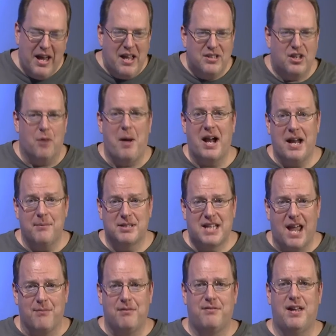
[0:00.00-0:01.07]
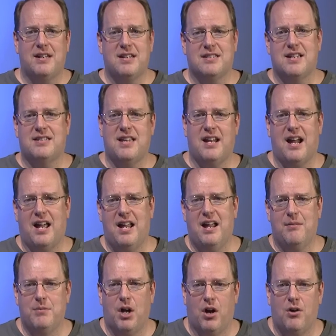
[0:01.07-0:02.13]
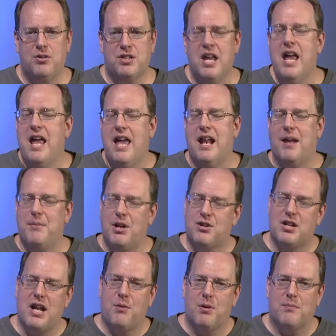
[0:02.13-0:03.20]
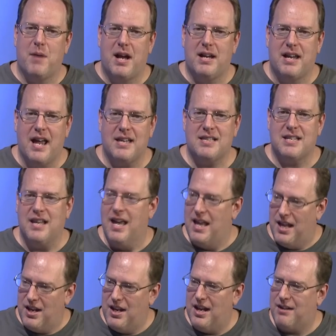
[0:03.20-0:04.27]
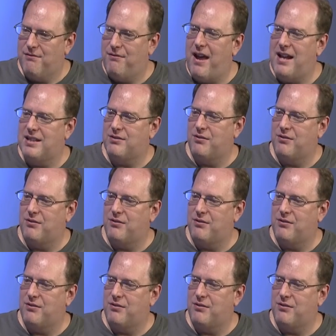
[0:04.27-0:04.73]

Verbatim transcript: So, my name is Kevin Vent. As I said, I am the host, and I'm here today with my guest, Nick Face